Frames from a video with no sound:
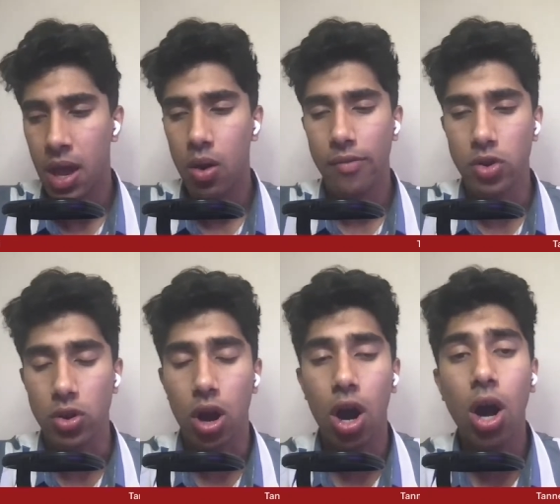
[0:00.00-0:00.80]
However,
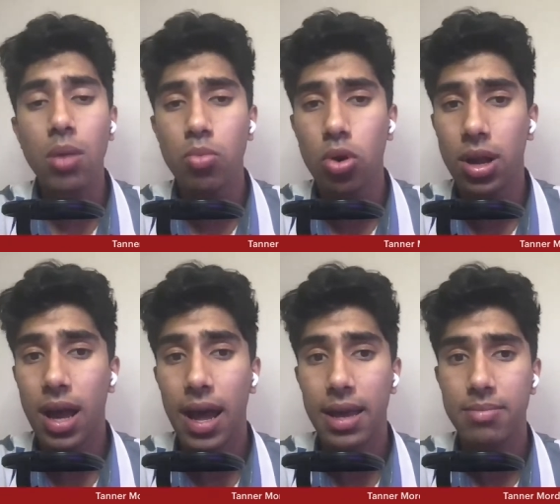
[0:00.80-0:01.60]
on
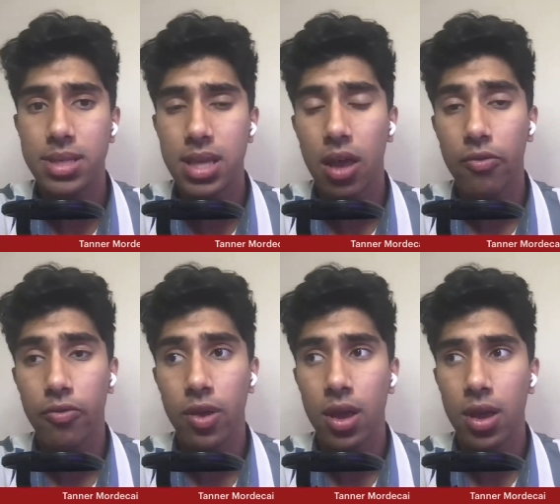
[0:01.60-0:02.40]
Mordecai himself,